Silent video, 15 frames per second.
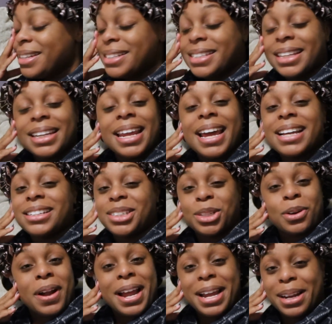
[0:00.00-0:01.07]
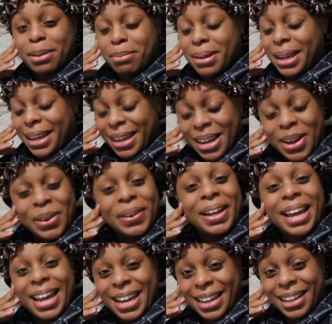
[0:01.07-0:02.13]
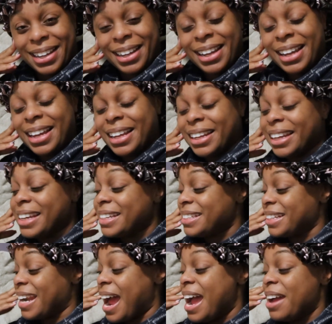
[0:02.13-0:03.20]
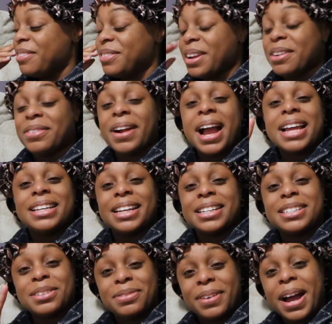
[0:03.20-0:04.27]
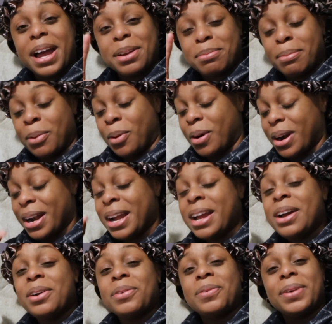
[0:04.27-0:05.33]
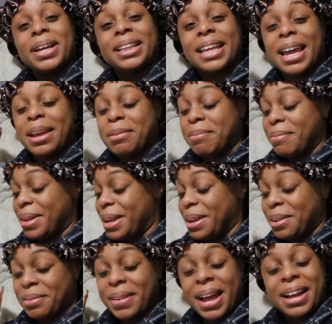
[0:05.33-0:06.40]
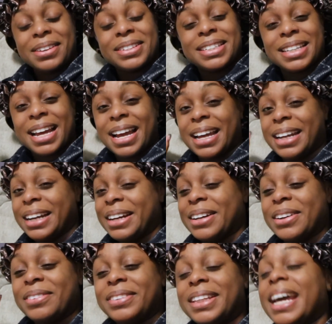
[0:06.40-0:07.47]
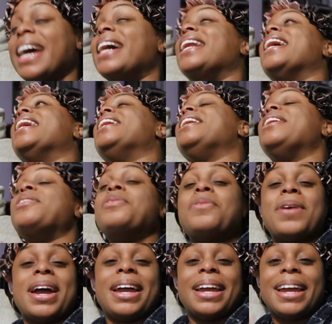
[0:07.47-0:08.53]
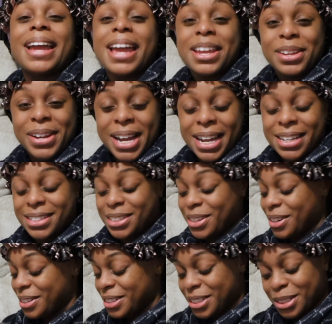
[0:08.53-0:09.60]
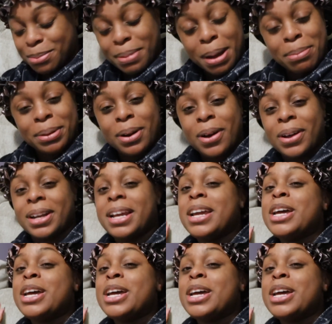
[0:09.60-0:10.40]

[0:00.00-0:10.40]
Today train me, okay? Listen, I have never identified more with a meme outside of that. Anyway, hey you guys, your girl is just popping on.